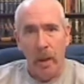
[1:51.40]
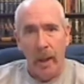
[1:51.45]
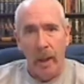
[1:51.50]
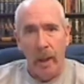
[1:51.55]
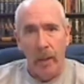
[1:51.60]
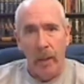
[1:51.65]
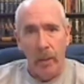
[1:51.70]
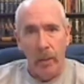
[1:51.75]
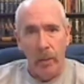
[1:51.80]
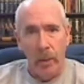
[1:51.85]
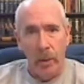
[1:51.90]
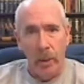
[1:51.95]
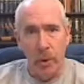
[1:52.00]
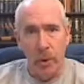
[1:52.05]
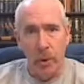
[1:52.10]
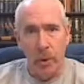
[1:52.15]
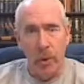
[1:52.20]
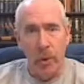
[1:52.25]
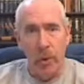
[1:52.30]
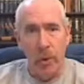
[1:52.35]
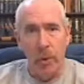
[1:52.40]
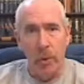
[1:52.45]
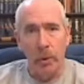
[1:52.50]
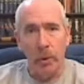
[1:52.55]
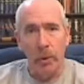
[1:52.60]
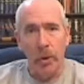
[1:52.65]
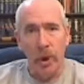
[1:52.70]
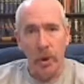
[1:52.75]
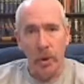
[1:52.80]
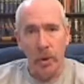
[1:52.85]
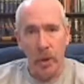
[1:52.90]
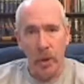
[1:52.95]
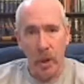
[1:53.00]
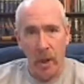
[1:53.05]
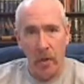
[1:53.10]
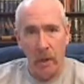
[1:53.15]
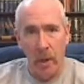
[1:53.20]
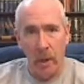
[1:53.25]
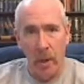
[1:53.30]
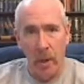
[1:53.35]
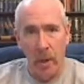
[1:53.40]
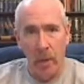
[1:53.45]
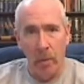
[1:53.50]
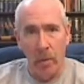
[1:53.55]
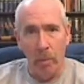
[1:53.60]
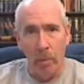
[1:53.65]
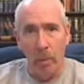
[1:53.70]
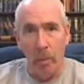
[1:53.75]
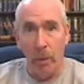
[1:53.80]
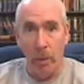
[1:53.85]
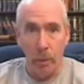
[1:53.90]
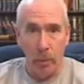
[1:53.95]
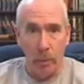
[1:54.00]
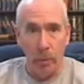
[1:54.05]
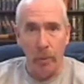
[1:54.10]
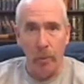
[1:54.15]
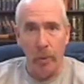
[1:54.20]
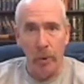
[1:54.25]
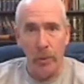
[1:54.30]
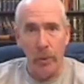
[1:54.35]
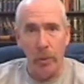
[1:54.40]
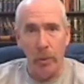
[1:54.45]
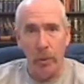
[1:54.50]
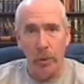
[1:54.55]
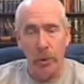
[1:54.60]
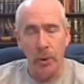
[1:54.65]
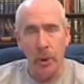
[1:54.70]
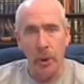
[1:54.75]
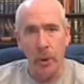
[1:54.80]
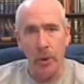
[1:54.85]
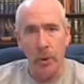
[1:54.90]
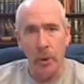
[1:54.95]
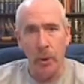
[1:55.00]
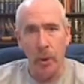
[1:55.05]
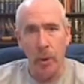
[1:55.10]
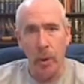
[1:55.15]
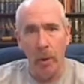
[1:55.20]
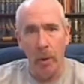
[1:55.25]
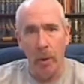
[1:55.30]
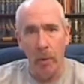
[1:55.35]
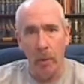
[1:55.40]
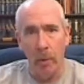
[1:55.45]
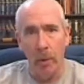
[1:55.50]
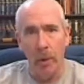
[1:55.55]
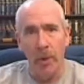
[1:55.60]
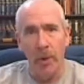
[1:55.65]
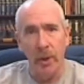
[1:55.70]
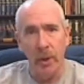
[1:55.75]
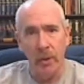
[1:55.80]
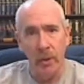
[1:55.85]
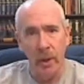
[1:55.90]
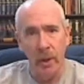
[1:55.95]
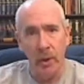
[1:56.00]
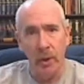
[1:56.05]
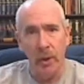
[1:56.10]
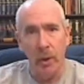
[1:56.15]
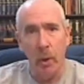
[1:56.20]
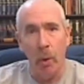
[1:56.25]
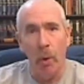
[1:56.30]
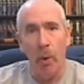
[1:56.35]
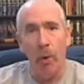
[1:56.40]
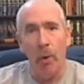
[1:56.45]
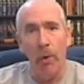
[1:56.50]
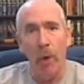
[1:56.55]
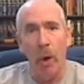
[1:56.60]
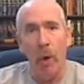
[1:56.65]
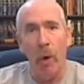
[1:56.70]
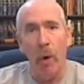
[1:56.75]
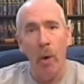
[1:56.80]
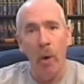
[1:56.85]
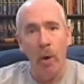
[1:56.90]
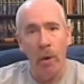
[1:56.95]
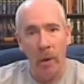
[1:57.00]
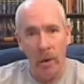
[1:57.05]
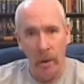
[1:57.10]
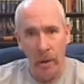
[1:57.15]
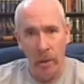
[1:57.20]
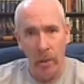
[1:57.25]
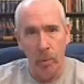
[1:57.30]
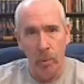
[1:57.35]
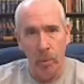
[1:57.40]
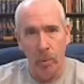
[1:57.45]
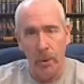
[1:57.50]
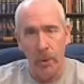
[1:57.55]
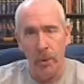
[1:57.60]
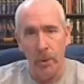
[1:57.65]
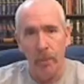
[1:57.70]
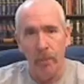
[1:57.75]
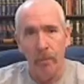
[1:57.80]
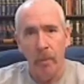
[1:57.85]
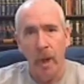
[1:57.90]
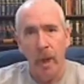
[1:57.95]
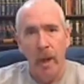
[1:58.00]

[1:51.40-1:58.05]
And there is usually a whole section on the credit reports. Well, there is a whole section on the credit reports that lists all the hard inquiries.